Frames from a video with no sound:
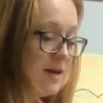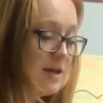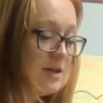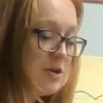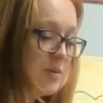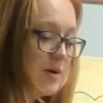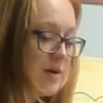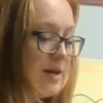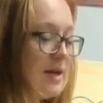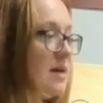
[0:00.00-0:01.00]
I know
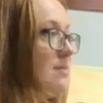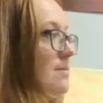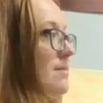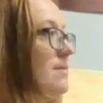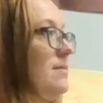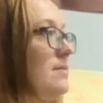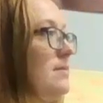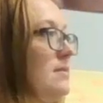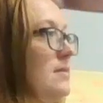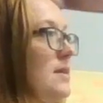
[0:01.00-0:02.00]
where I am.
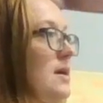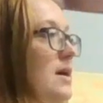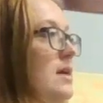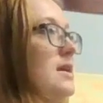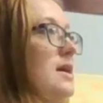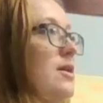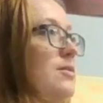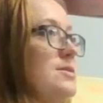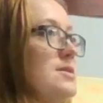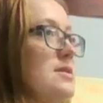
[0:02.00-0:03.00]
I get out